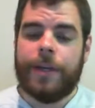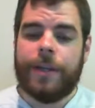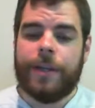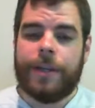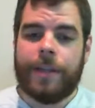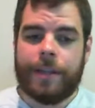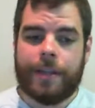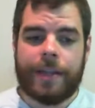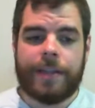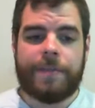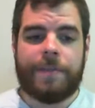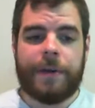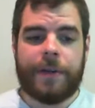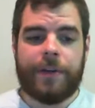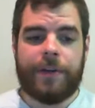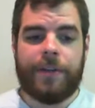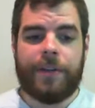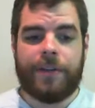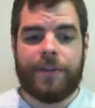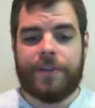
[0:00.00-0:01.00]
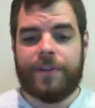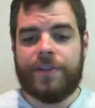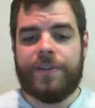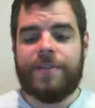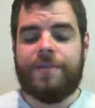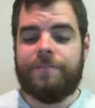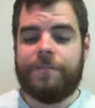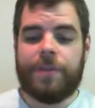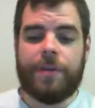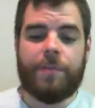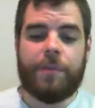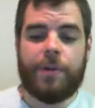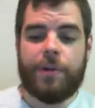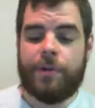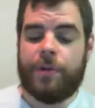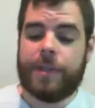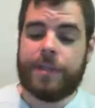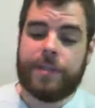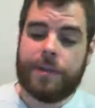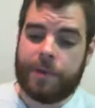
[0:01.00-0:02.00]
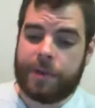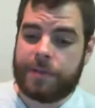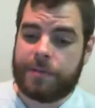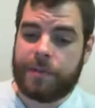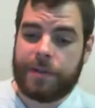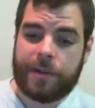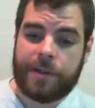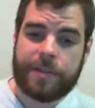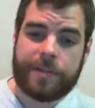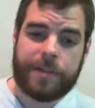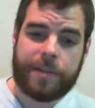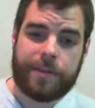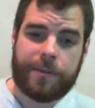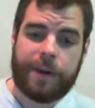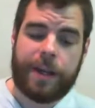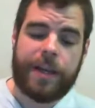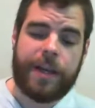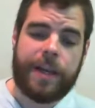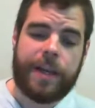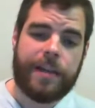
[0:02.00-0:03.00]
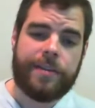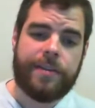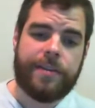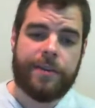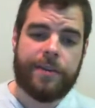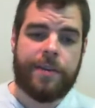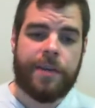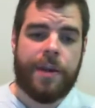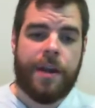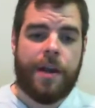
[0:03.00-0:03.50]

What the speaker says: then that's better than just someone who has no experience and the right attitude.